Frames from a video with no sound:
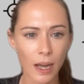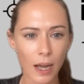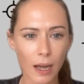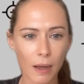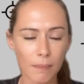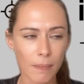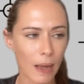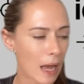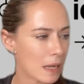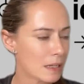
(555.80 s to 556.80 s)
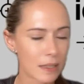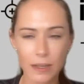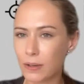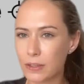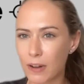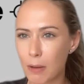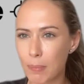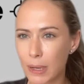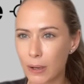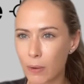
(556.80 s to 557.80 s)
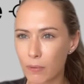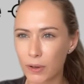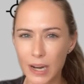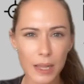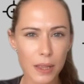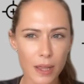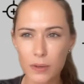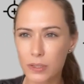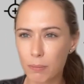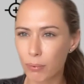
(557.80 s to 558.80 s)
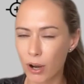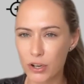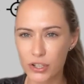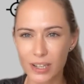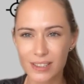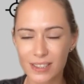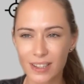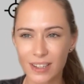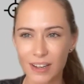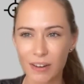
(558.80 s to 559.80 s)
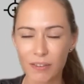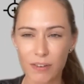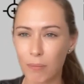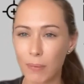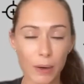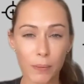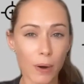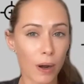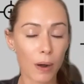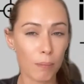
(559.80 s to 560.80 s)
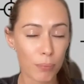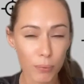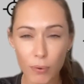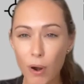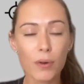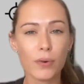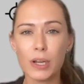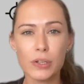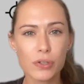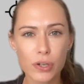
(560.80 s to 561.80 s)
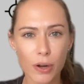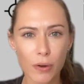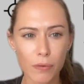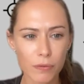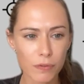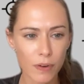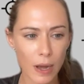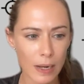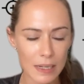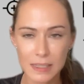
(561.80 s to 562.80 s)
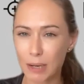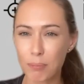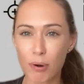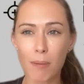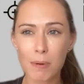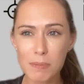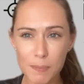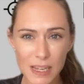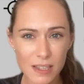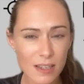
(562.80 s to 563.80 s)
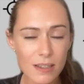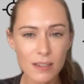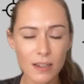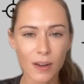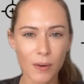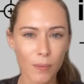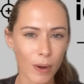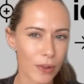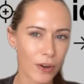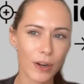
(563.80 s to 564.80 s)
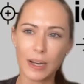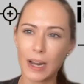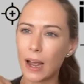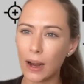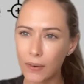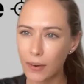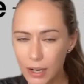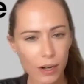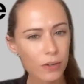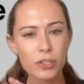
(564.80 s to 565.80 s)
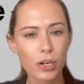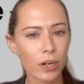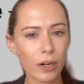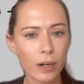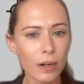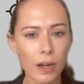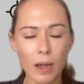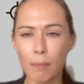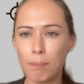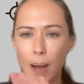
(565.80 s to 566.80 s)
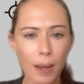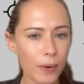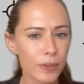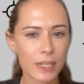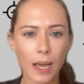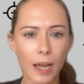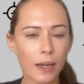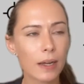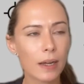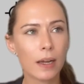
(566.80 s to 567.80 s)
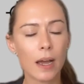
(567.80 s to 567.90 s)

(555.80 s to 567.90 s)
um, and they're developing over 9,000 projects from like a broad range of, uh, let's say, problem spaces, whether in agriculture, biotech,